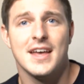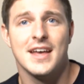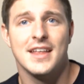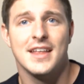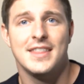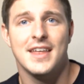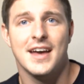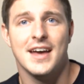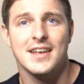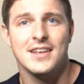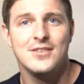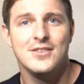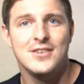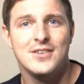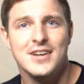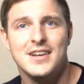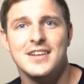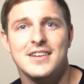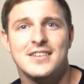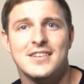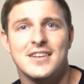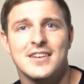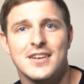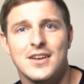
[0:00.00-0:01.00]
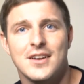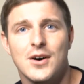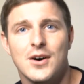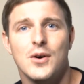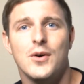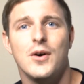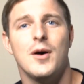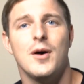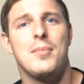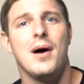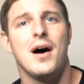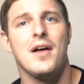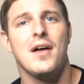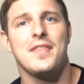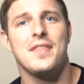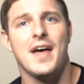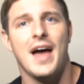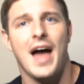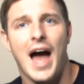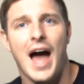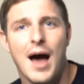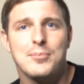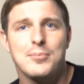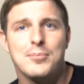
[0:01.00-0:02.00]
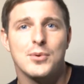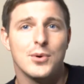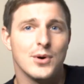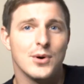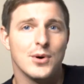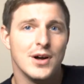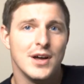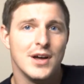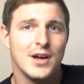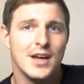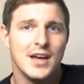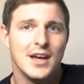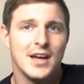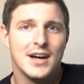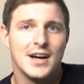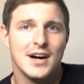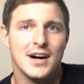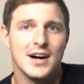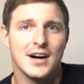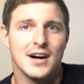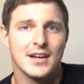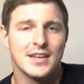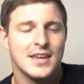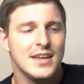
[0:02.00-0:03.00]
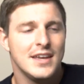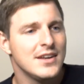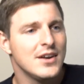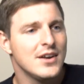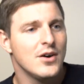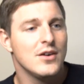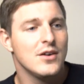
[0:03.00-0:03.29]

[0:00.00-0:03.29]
that you needed to know about the Apple keynote.